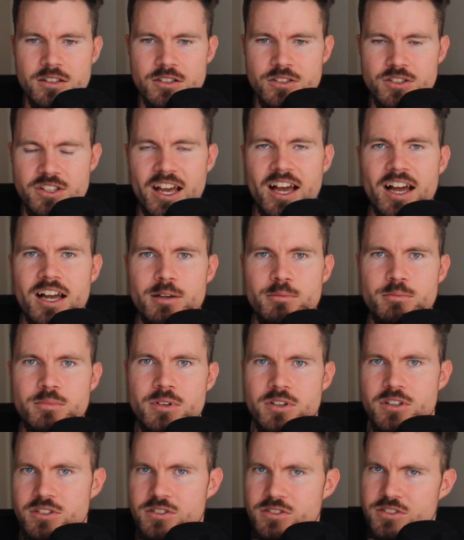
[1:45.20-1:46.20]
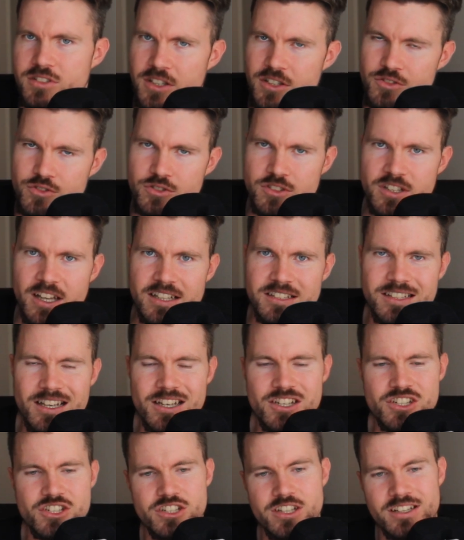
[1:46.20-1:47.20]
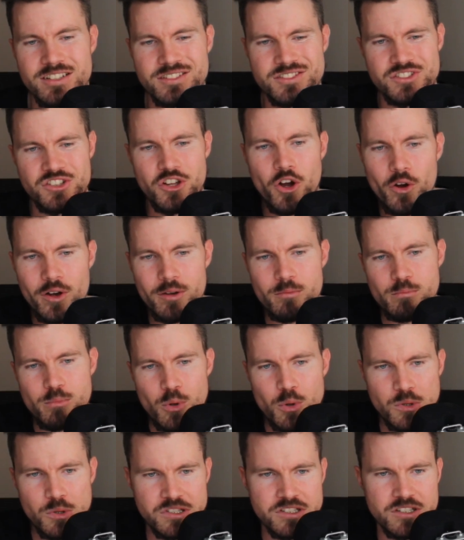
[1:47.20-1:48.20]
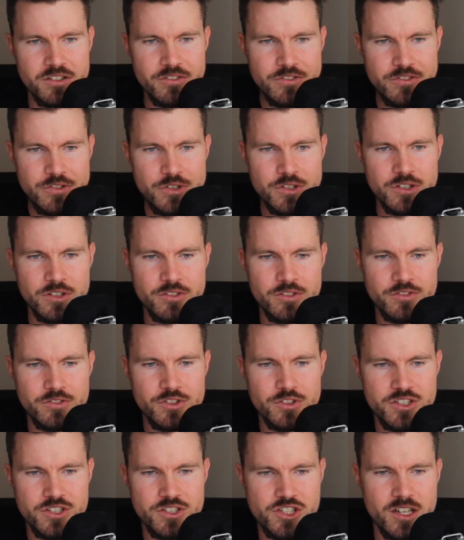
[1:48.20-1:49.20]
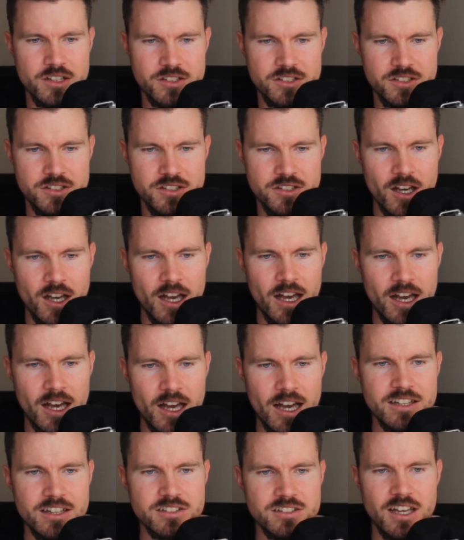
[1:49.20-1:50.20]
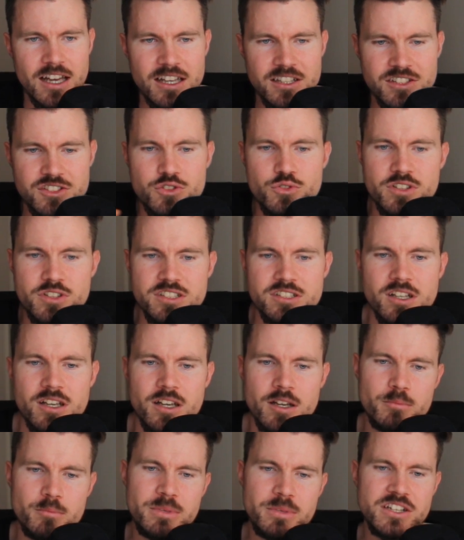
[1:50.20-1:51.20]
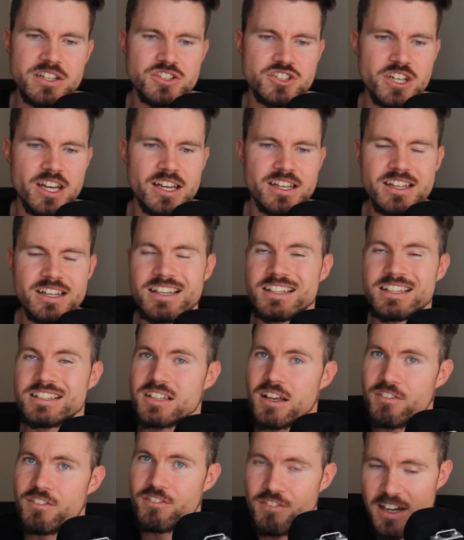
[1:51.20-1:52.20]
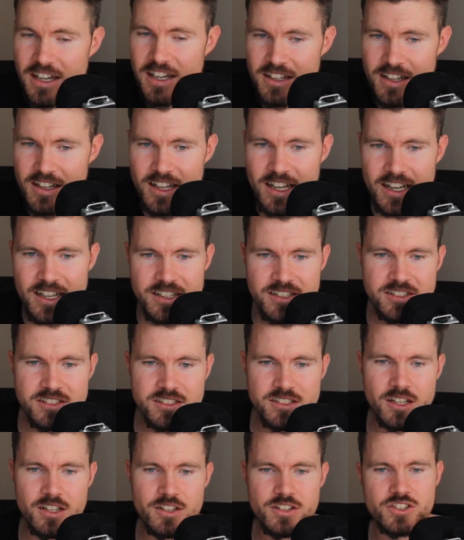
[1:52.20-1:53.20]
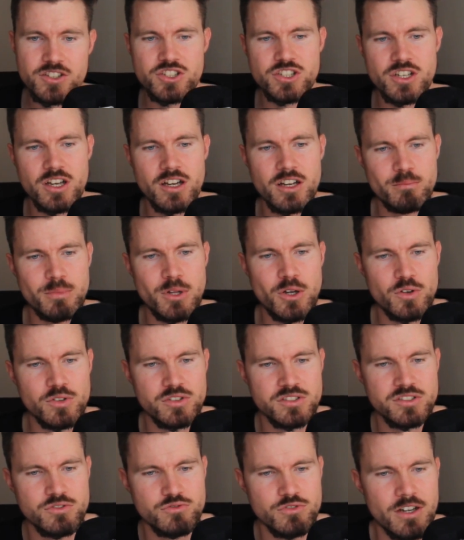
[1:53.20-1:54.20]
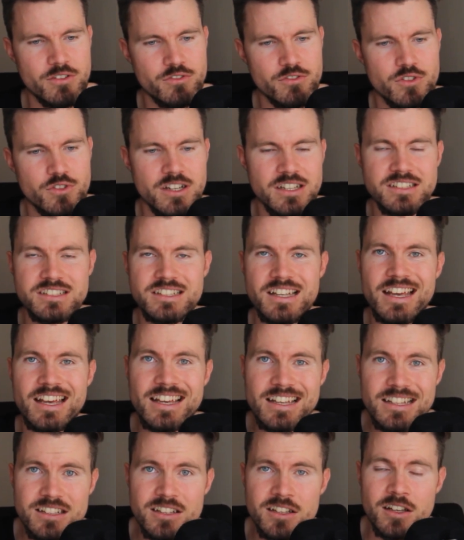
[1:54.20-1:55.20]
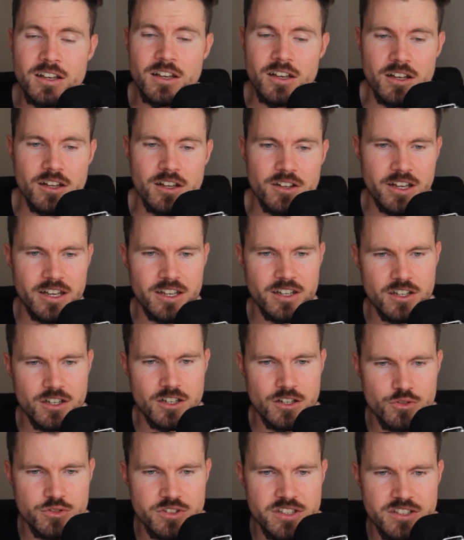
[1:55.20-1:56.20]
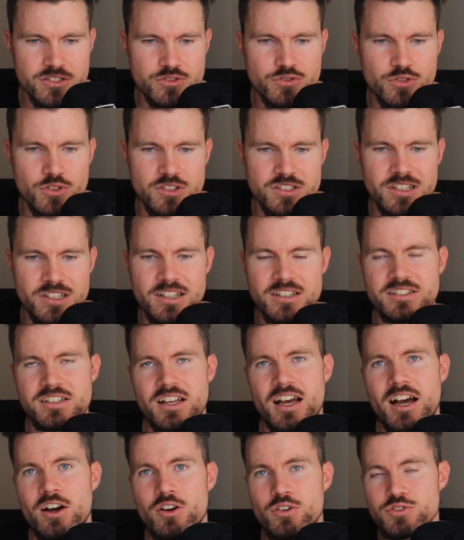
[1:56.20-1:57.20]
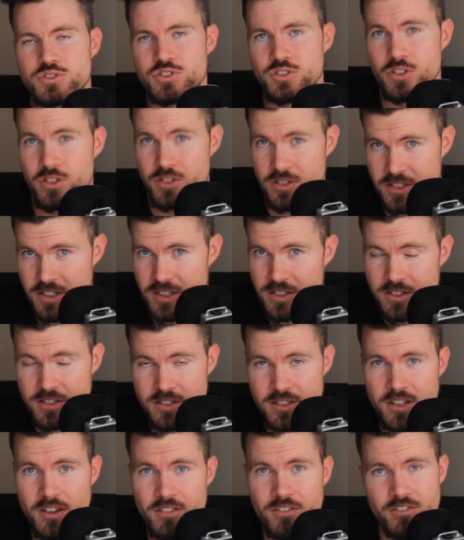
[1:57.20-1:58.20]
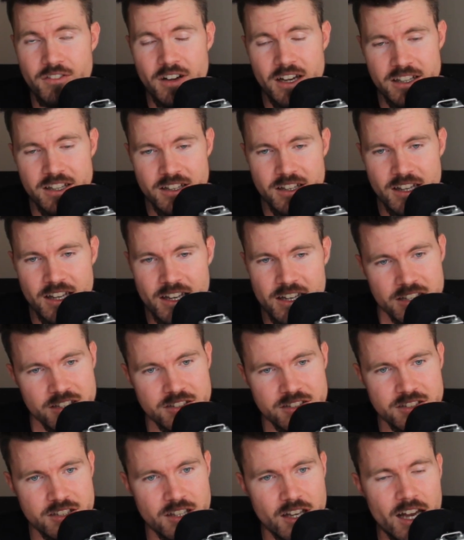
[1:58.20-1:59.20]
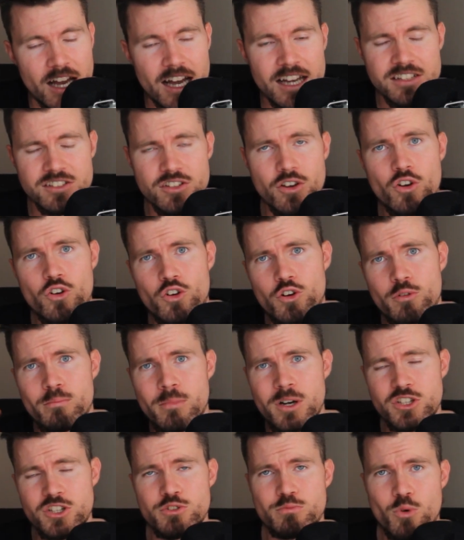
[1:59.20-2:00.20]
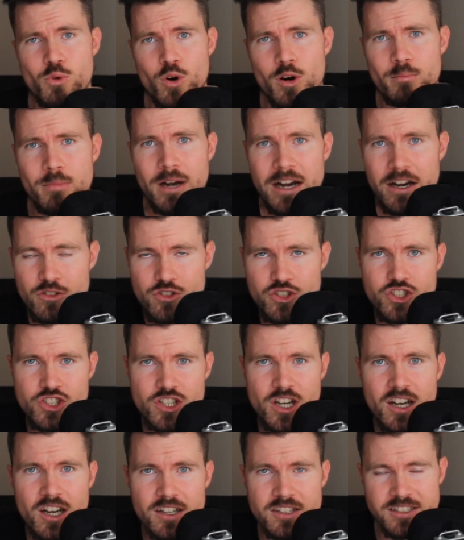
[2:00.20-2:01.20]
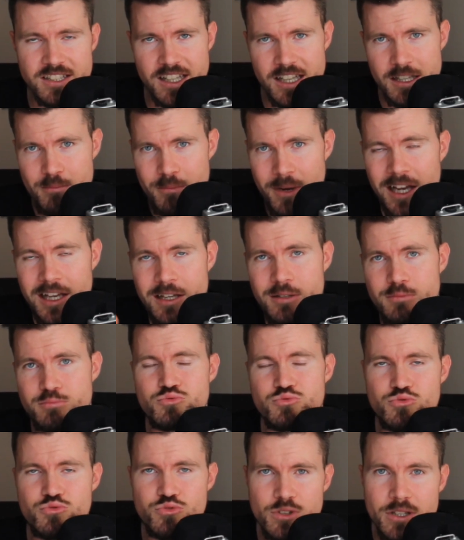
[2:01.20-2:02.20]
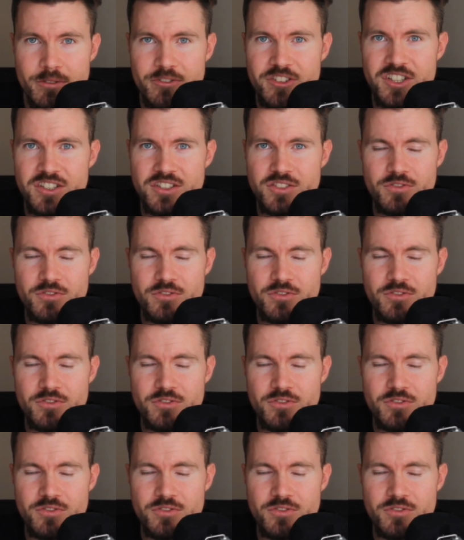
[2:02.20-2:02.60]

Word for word: time synchronization is not important for the shards. And as soon as a beacon chain is finalized, the shard blocks referenced in the included crosslinks are also considered finalized. I talk much more about shards in my previous